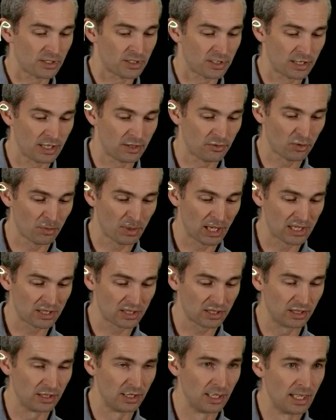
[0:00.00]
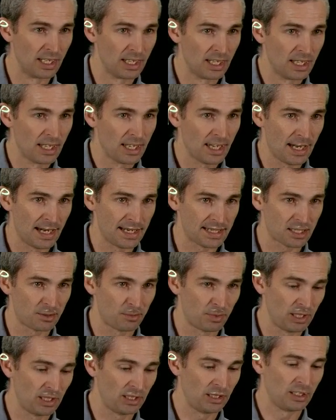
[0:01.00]
So the information has to
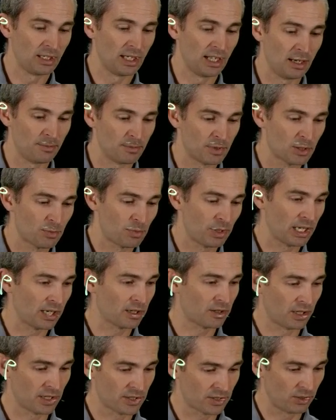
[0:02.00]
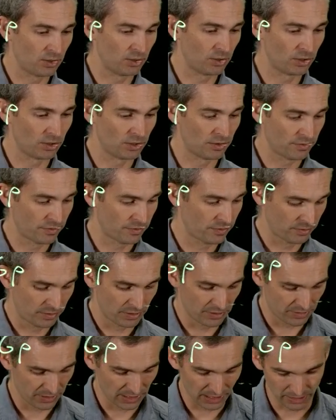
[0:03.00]
be spread across all of the
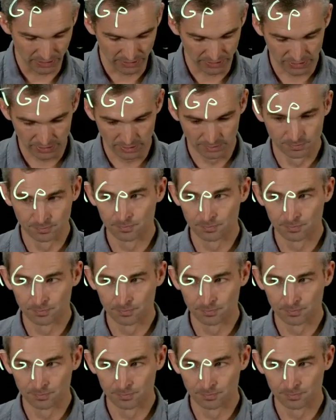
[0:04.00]
cells.